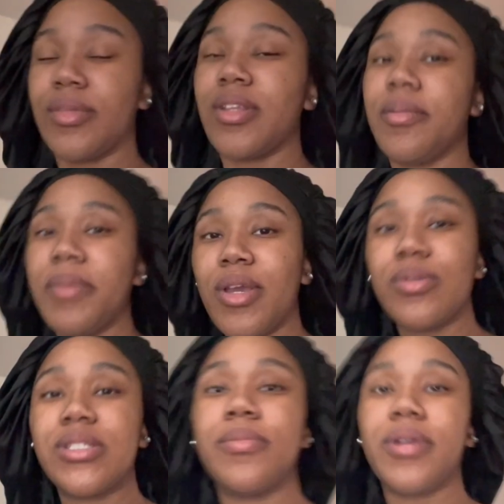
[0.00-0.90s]
Let me go in
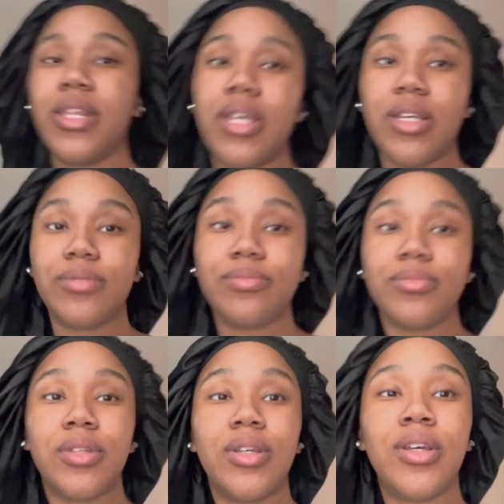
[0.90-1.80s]
somewhere like,
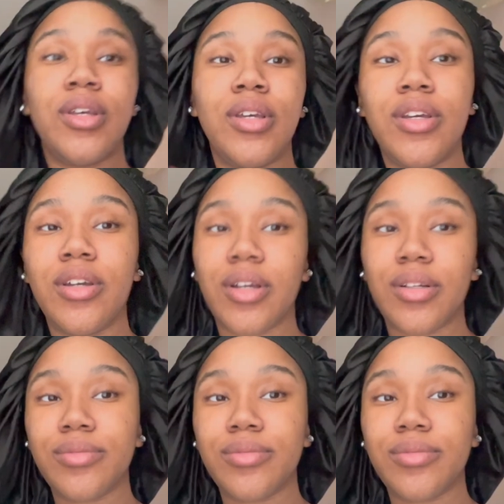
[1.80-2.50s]
hold